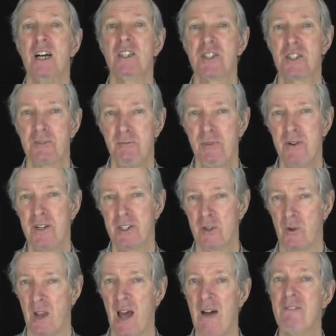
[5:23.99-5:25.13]

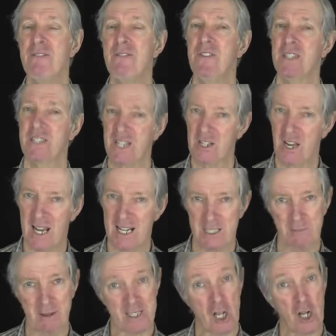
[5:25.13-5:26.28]
spiritual and physical
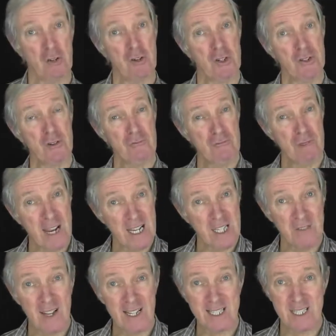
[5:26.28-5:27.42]
aspects across a range
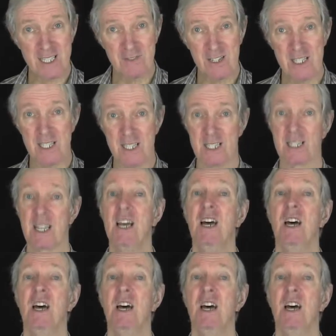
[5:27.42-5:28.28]
of activities,